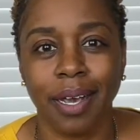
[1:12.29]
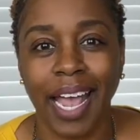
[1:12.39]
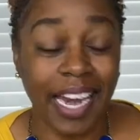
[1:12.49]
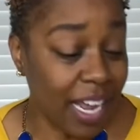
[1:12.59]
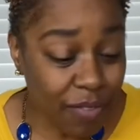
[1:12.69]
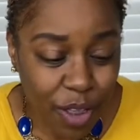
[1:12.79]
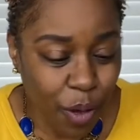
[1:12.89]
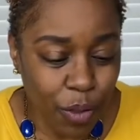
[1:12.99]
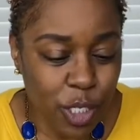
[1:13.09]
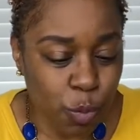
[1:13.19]
And even though
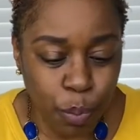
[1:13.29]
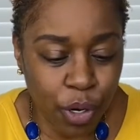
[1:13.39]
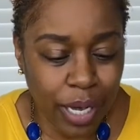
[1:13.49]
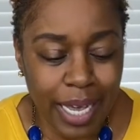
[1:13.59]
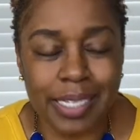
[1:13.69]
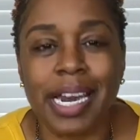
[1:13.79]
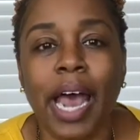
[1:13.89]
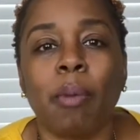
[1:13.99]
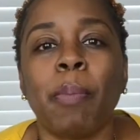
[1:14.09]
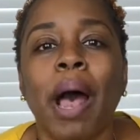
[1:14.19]
this book is not
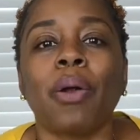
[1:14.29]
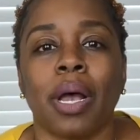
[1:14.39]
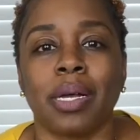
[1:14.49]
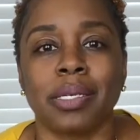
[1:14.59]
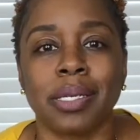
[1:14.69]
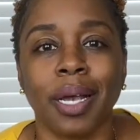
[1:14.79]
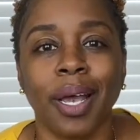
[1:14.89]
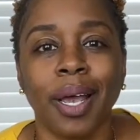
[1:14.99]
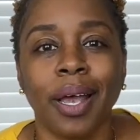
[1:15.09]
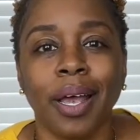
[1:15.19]
about us,
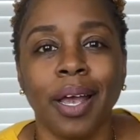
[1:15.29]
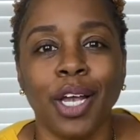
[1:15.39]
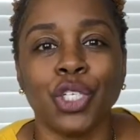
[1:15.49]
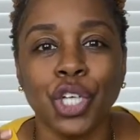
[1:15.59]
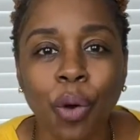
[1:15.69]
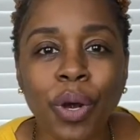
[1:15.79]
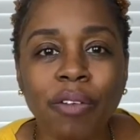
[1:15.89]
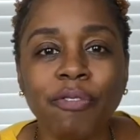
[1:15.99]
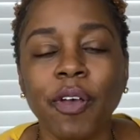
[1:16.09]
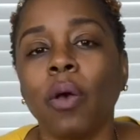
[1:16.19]
Jonah
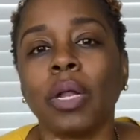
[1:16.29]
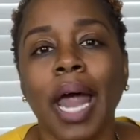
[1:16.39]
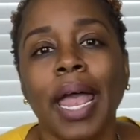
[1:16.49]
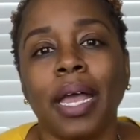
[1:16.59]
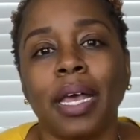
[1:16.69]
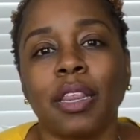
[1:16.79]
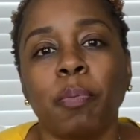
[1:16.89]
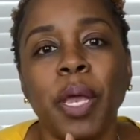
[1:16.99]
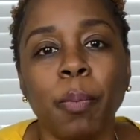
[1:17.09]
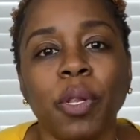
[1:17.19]
felt like the
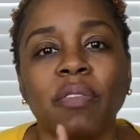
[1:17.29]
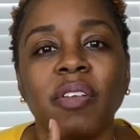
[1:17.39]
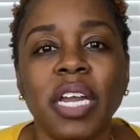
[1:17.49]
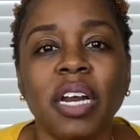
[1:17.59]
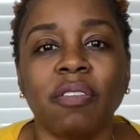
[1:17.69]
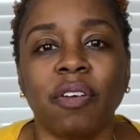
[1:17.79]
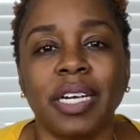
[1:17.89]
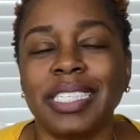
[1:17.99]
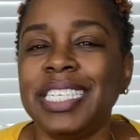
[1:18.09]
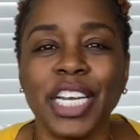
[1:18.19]
people of
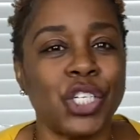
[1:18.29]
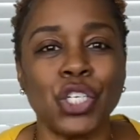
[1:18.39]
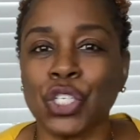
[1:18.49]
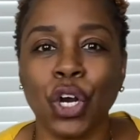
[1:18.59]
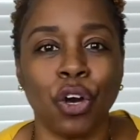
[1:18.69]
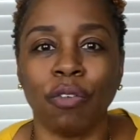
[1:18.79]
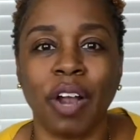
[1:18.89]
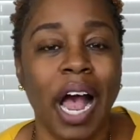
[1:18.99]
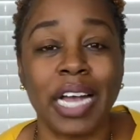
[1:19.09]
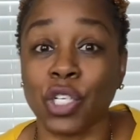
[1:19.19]
Nineveh didn't deserve
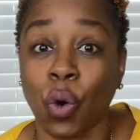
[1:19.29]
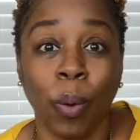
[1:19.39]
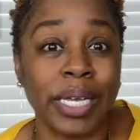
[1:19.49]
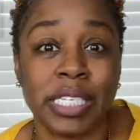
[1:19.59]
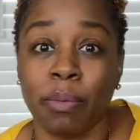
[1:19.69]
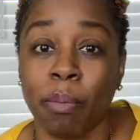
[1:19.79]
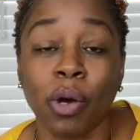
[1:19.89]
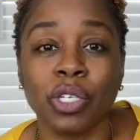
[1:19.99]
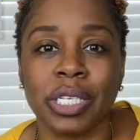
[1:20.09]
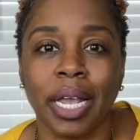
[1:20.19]
God's grace and
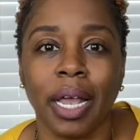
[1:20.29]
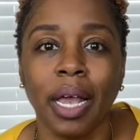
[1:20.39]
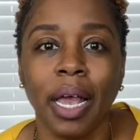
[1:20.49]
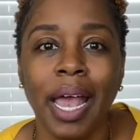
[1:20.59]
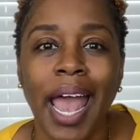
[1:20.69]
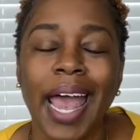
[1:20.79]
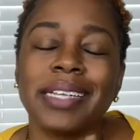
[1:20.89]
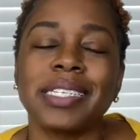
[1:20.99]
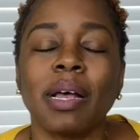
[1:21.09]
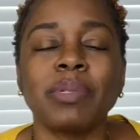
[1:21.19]
mercy. And
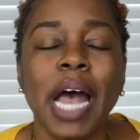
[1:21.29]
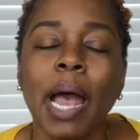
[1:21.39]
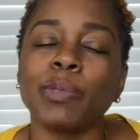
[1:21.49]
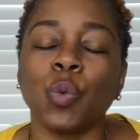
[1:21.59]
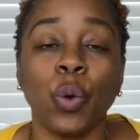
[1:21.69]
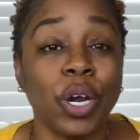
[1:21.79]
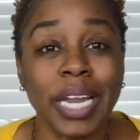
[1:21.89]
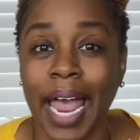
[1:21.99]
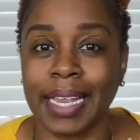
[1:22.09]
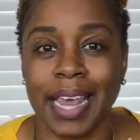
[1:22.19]
sometimes we're
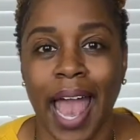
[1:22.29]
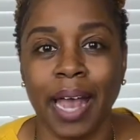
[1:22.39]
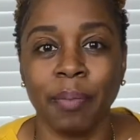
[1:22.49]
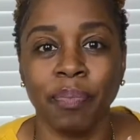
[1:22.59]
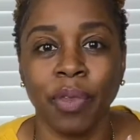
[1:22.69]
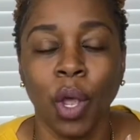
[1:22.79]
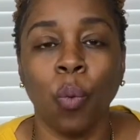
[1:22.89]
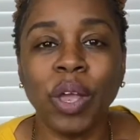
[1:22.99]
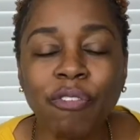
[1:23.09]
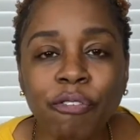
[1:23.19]
like that.
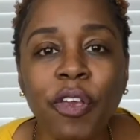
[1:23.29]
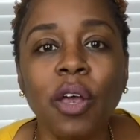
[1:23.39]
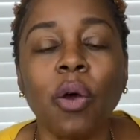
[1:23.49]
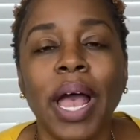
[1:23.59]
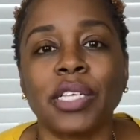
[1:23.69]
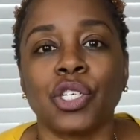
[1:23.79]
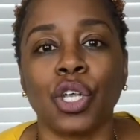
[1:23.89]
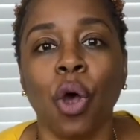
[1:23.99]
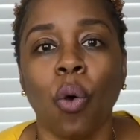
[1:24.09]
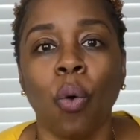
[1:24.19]
We feel as
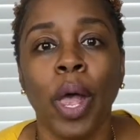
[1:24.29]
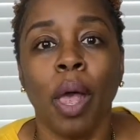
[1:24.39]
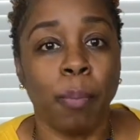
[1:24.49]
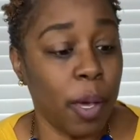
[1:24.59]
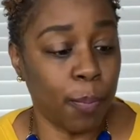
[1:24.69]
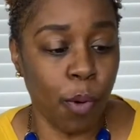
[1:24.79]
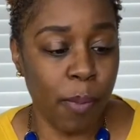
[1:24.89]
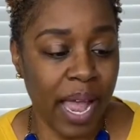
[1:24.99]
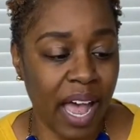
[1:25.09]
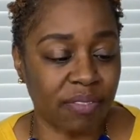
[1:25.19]
though people
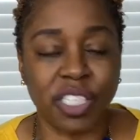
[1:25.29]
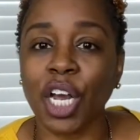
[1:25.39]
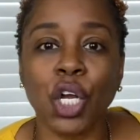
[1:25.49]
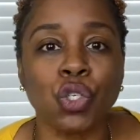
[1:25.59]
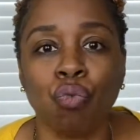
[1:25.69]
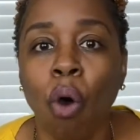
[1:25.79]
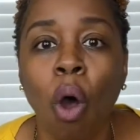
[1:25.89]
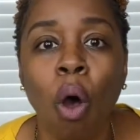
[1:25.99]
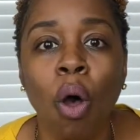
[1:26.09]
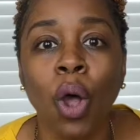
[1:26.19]
may have done us
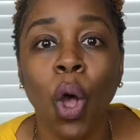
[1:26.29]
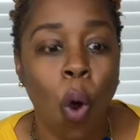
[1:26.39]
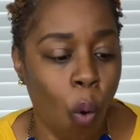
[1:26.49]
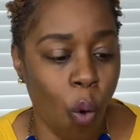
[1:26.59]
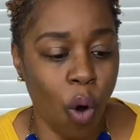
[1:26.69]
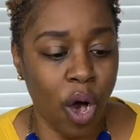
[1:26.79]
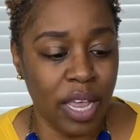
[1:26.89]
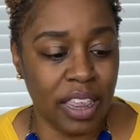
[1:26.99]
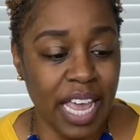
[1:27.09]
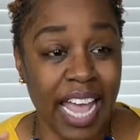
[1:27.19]
wrong or
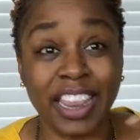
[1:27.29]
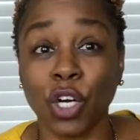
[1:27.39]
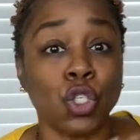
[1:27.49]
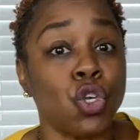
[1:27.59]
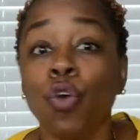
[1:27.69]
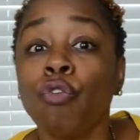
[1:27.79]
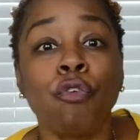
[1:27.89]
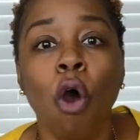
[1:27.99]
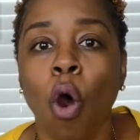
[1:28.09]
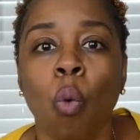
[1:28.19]
that they're too
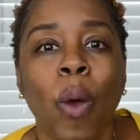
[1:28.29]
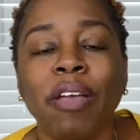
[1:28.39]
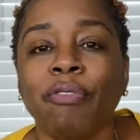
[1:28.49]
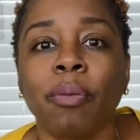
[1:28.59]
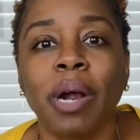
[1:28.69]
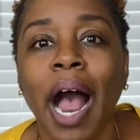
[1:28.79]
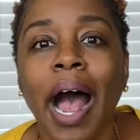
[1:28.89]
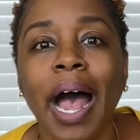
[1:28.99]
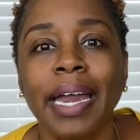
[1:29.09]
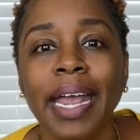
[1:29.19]
far away from
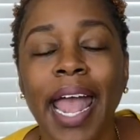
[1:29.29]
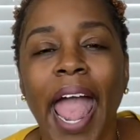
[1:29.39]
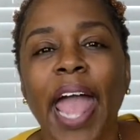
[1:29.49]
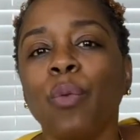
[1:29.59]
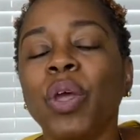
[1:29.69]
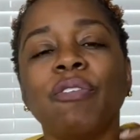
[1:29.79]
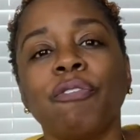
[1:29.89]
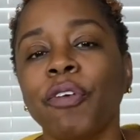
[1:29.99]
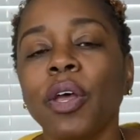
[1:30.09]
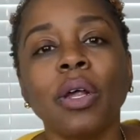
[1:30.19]
God. And we
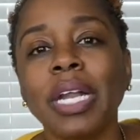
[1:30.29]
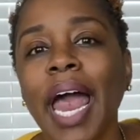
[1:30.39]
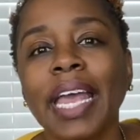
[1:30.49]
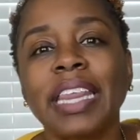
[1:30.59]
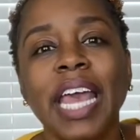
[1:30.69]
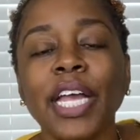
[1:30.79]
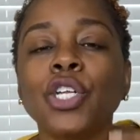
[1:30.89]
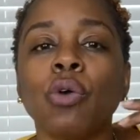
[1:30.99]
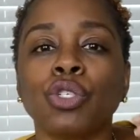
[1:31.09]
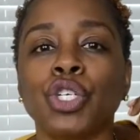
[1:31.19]
feel like they
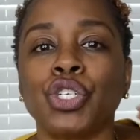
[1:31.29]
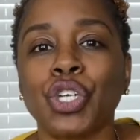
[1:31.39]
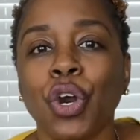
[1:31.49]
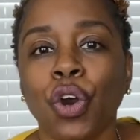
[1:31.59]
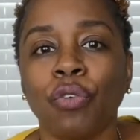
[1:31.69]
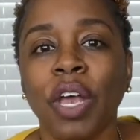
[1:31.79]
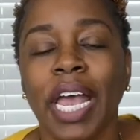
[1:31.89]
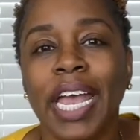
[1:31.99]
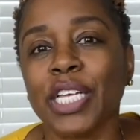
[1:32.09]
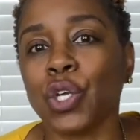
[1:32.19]
don't deserve
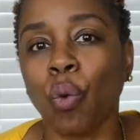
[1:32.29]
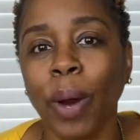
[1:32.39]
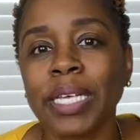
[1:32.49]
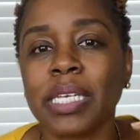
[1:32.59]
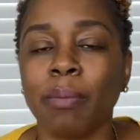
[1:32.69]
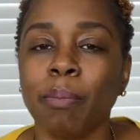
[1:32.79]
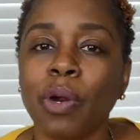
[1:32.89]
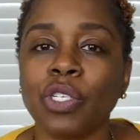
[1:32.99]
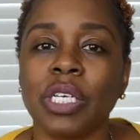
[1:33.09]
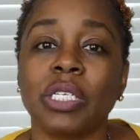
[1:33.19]
his grace and
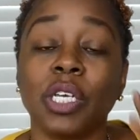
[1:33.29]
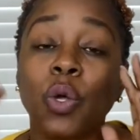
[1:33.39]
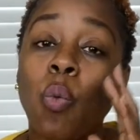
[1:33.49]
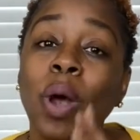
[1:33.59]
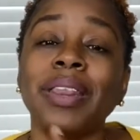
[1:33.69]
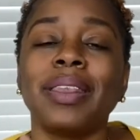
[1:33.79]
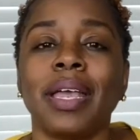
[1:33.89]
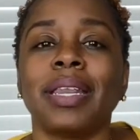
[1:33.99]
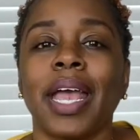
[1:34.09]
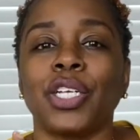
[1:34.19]
mercy. See, the one thing
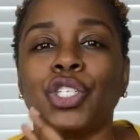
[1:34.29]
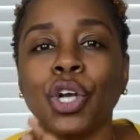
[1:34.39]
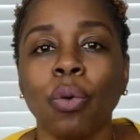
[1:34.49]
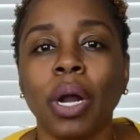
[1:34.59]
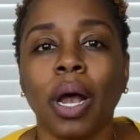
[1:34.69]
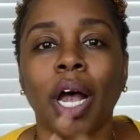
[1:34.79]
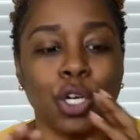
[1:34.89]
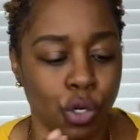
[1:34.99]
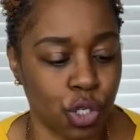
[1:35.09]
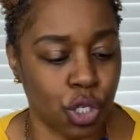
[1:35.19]
that Jonah
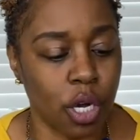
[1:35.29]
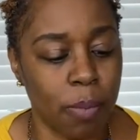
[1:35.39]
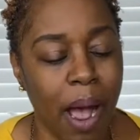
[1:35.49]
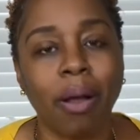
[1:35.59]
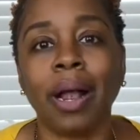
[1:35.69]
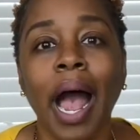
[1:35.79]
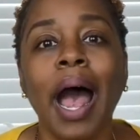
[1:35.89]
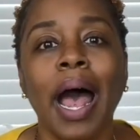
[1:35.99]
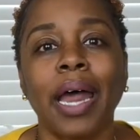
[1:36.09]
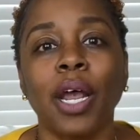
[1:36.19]
understood about
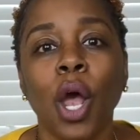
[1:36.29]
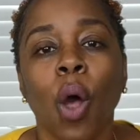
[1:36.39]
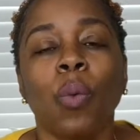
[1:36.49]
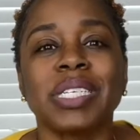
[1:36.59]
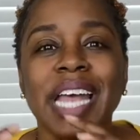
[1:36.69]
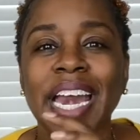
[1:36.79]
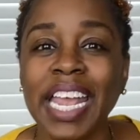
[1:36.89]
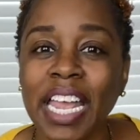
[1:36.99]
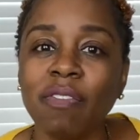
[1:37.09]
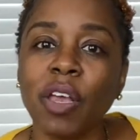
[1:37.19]
God was that
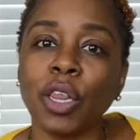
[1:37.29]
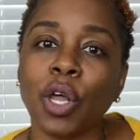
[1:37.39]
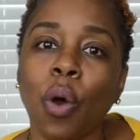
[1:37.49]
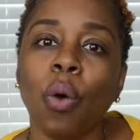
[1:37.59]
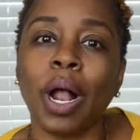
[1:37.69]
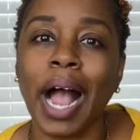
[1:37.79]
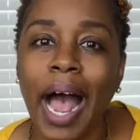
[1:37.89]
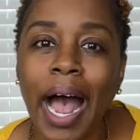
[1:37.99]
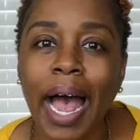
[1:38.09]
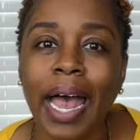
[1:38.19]
even though
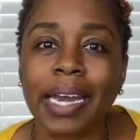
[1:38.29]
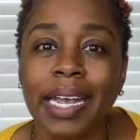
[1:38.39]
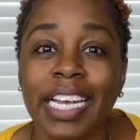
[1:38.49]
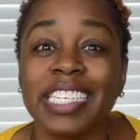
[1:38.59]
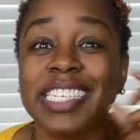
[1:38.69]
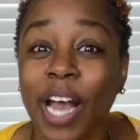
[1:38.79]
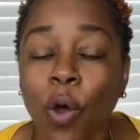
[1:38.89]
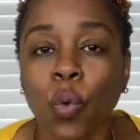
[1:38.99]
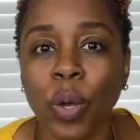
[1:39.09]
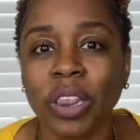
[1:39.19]
God dealt
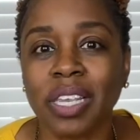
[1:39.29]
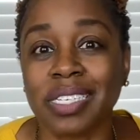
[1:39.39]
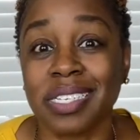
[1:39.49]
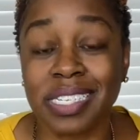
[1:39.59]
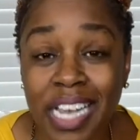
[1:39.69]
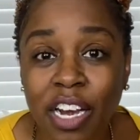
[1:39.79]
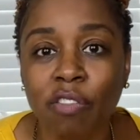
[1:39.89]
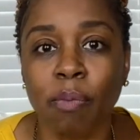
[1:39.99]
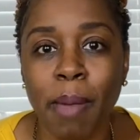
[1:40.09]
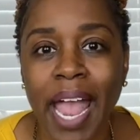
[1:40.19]
with the sin of
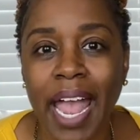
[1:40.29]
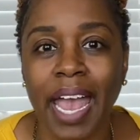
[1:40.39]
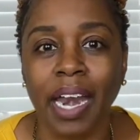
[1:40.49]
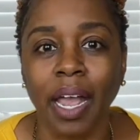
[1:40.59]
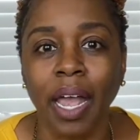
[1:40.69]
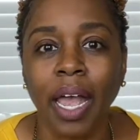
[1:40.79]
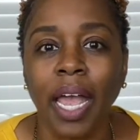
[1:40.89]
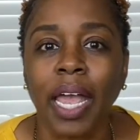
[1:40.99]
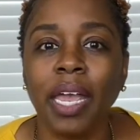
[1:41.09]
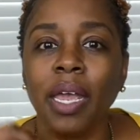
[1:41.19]
man,
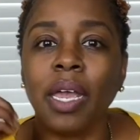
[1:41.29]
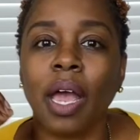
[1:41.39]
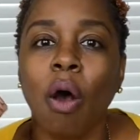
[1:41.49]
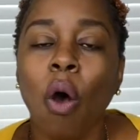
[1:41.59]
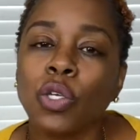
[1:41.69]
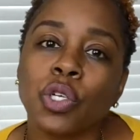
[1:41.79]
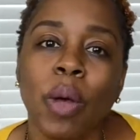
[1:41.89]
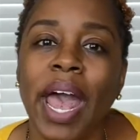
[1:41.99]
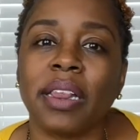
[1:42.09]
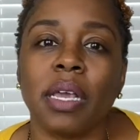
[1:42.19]
he also
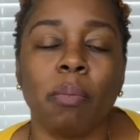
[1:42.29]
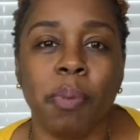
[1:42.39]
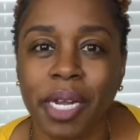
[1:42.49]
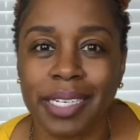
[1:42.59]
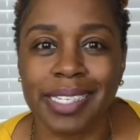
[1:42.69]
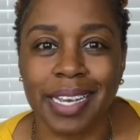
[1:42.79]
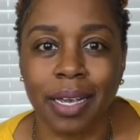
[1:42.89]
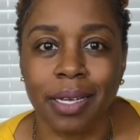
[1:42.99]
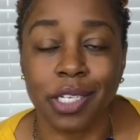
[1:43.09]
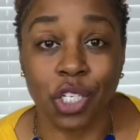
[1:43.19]
had the
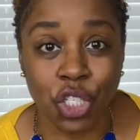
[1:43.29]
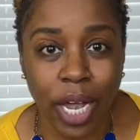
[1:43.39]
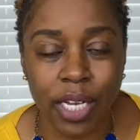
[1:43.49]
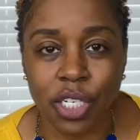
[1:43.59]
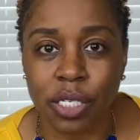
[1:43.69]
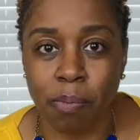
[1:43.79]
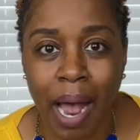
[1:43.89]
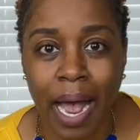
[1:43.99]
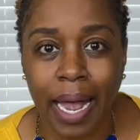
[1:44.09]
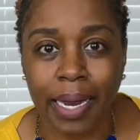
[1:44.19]
ability to change his
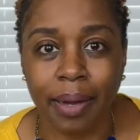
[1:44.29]
mind.